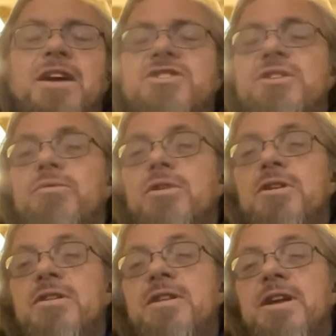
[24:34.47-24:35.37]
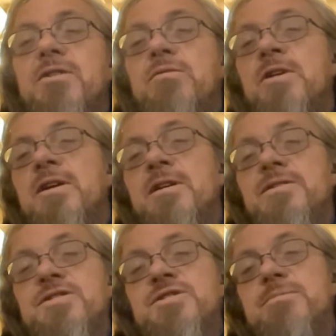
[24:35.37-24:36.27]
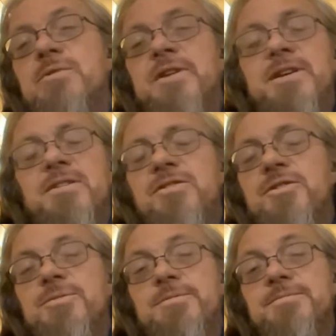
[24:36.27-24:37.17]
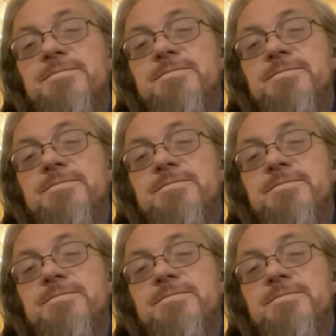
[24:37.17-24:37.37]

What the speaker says: not actually working, they don't want to disappoint you.